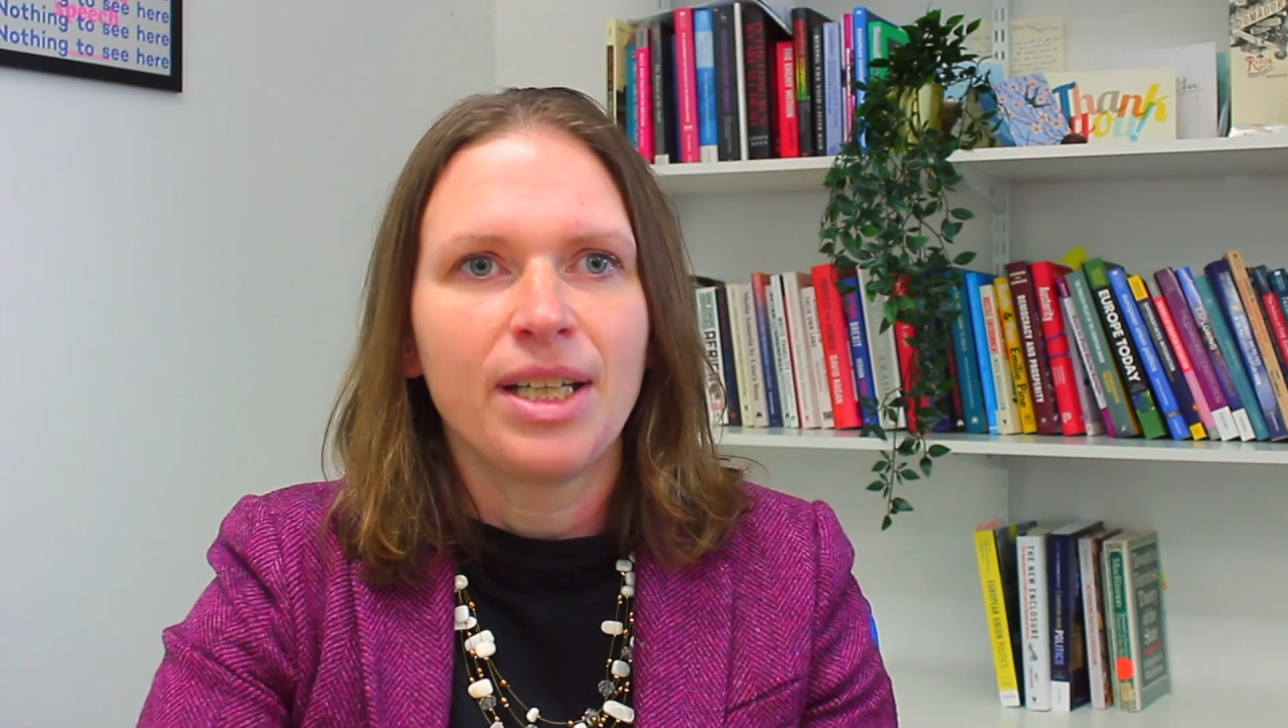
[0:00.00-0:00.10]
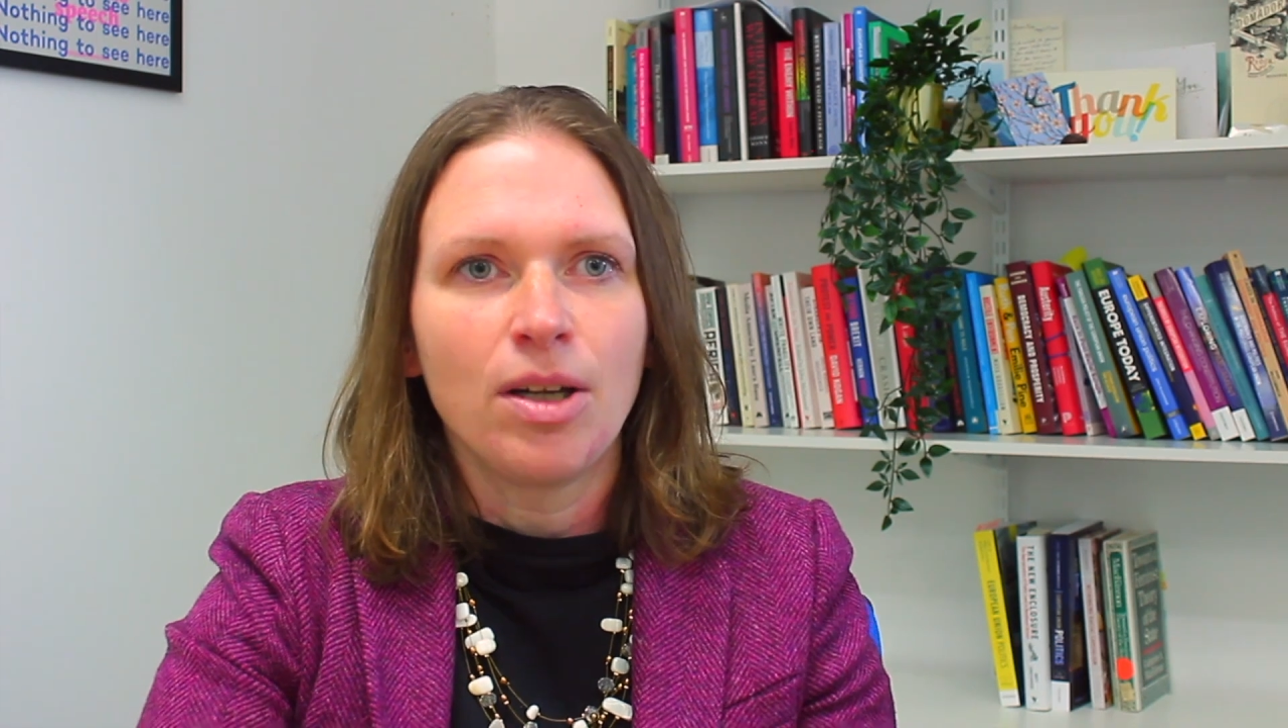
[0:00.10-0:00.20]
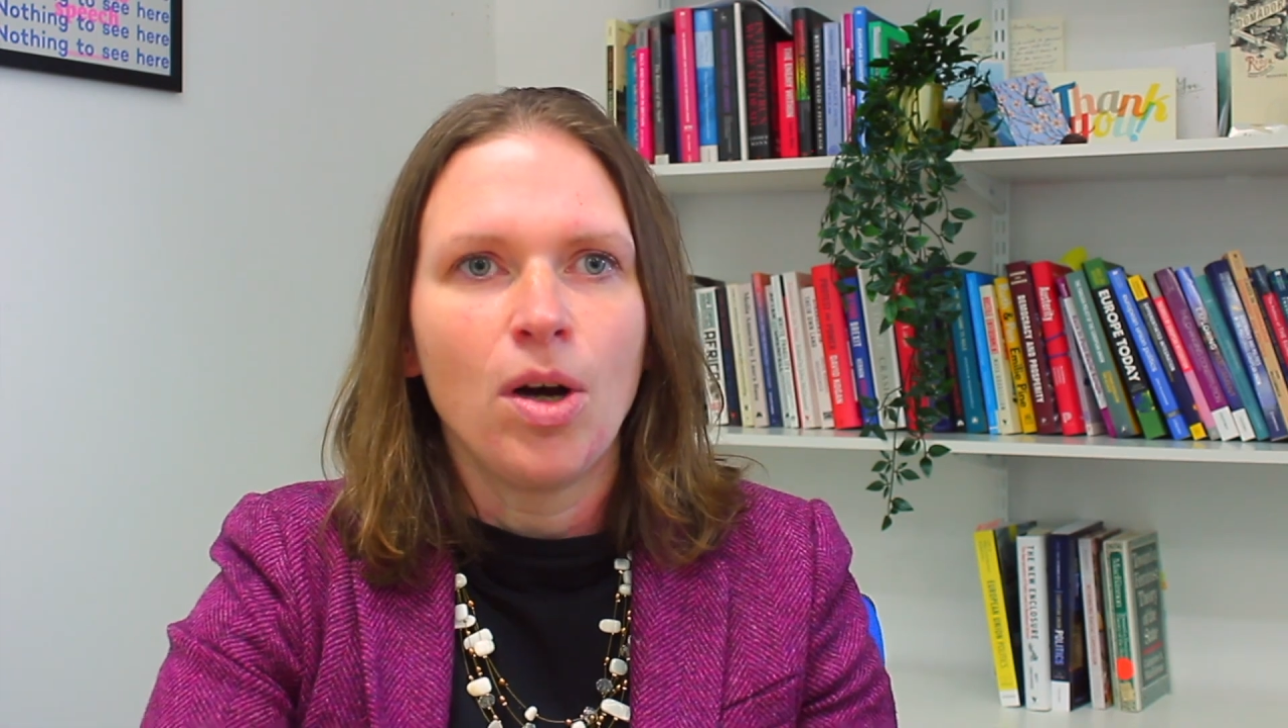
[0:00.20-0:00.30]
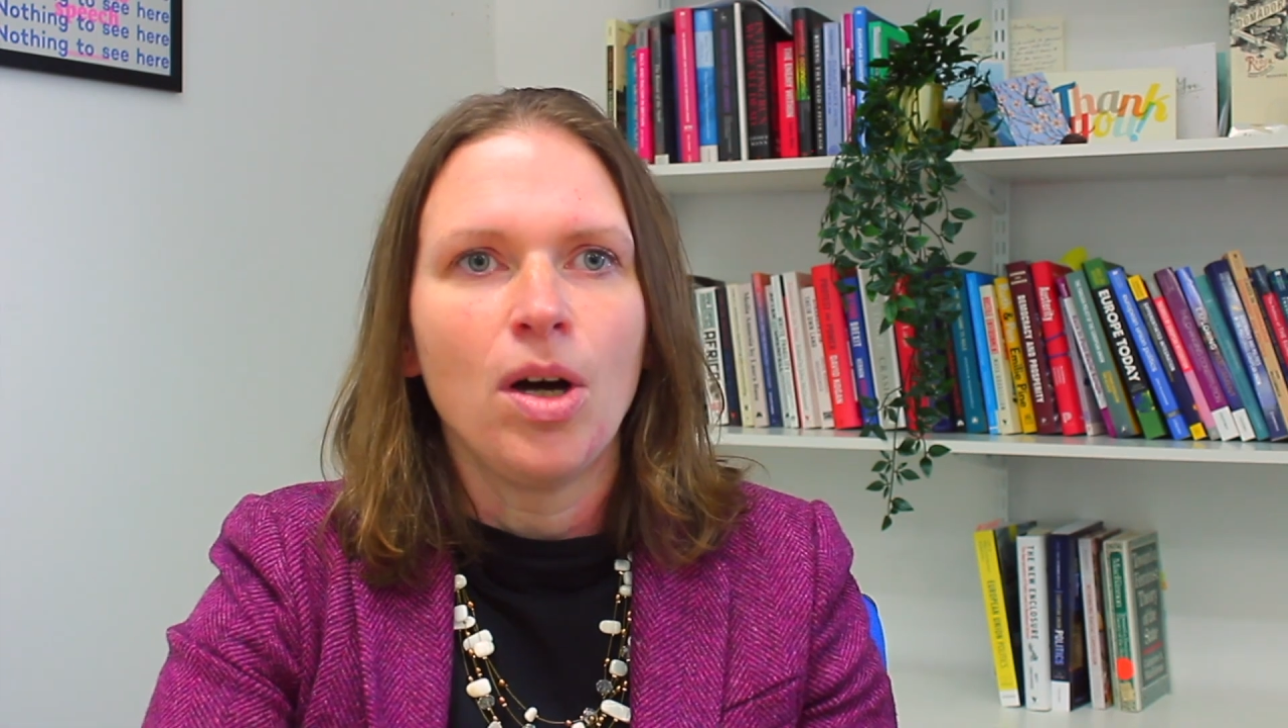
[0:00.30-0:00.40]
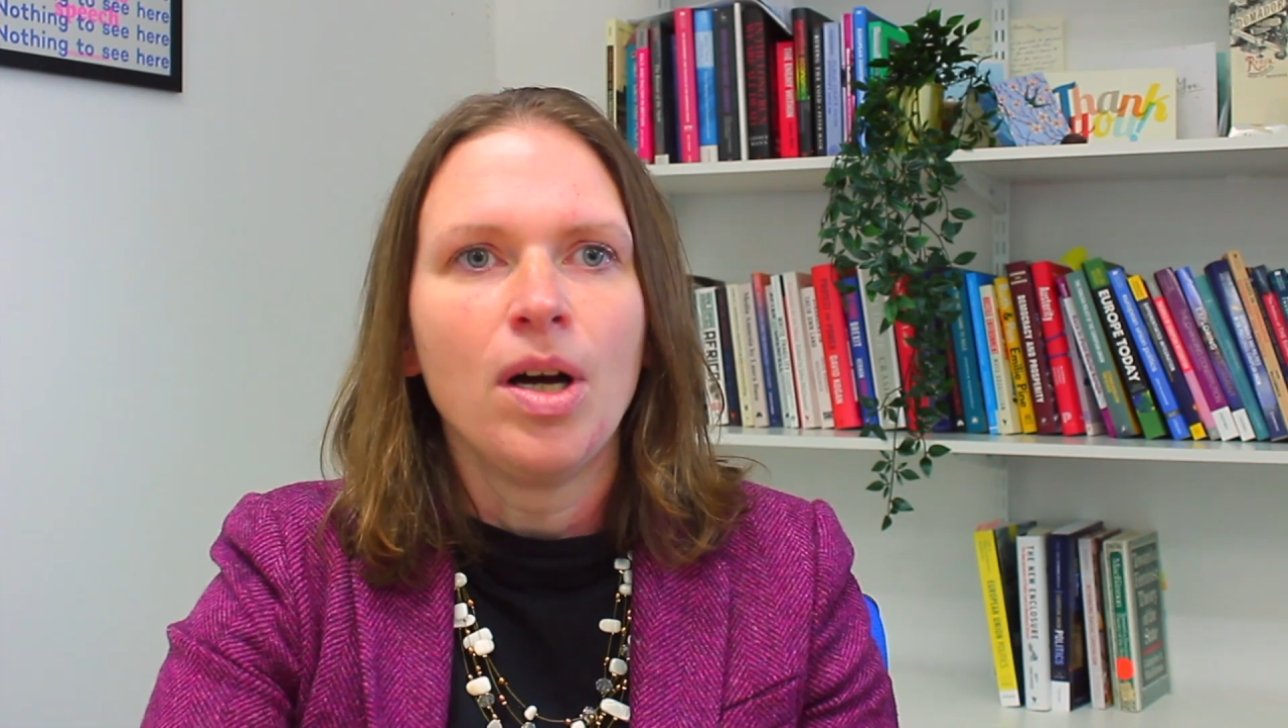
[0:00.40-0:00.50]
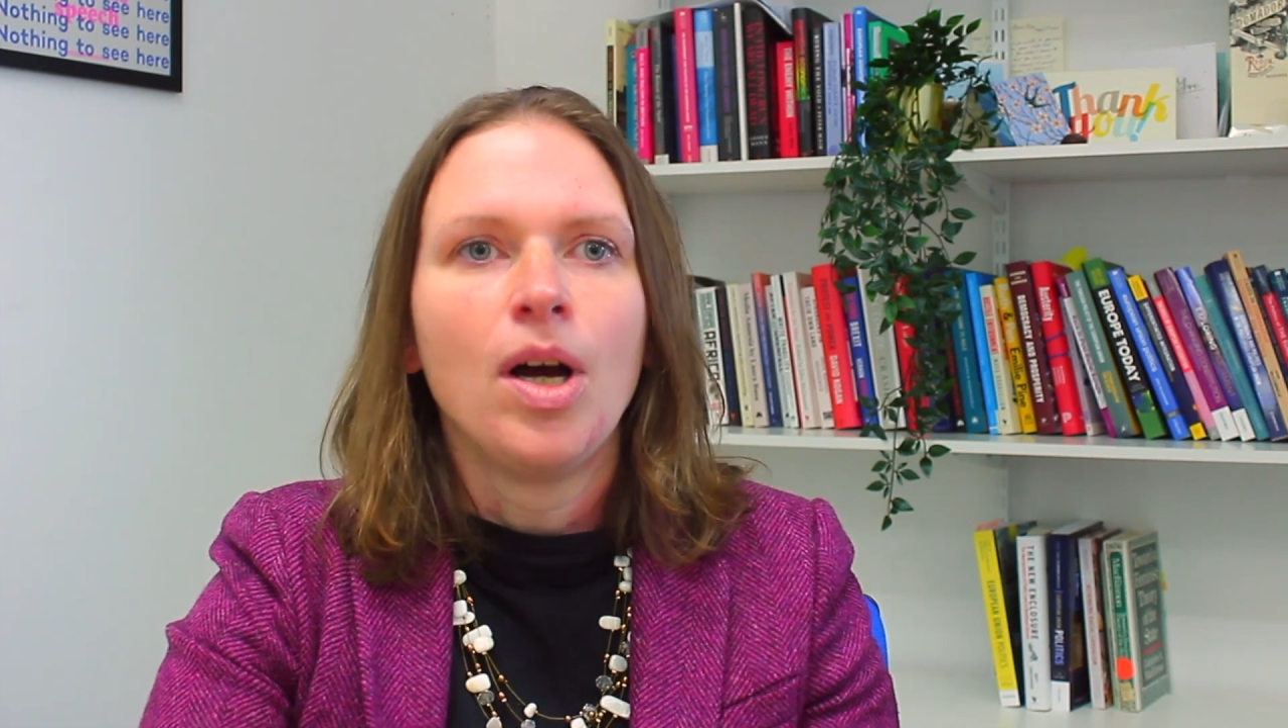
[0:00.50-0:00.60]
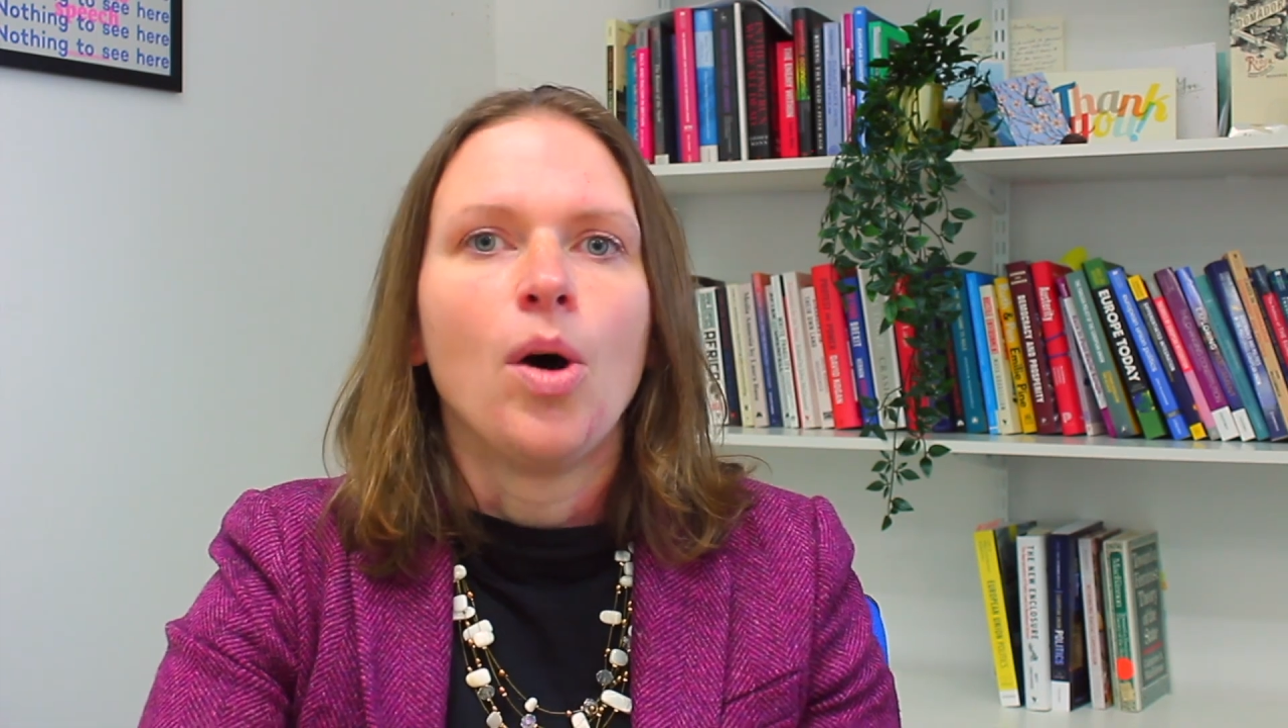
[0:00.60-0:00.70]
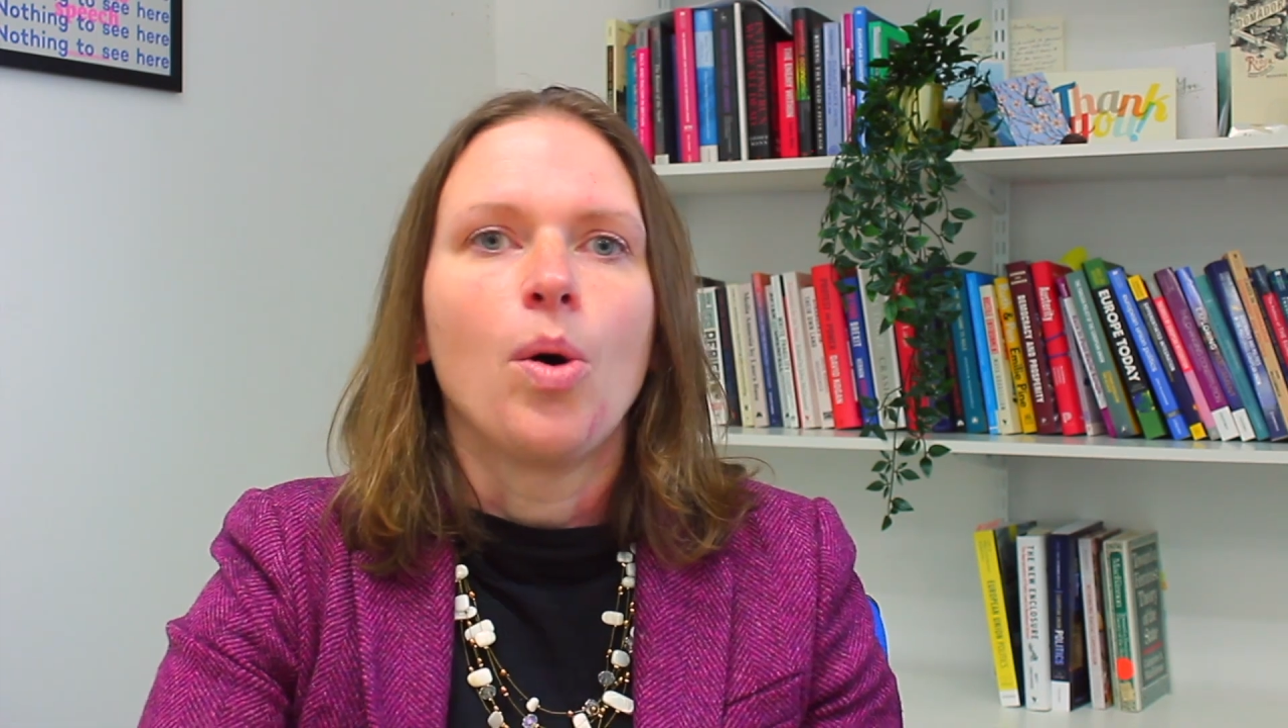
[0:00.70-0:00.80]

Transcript: the law,